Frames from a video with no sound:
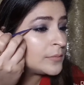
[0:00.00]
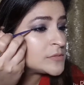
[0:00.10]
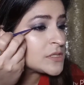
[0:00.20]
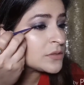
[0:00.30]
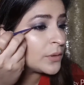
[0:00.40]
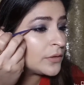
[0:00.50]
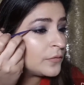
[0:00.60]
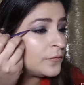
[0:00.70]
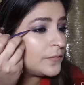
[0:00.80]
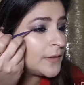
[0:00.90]
I'm just going
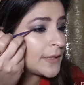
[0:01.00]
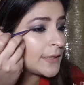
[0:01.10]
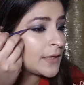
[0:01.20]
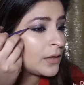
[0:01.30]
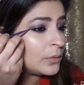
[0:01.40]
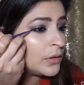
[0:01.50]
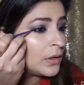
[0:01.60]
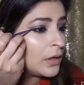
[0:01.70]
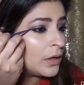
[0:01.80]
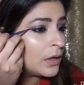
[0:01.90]
to flick it out,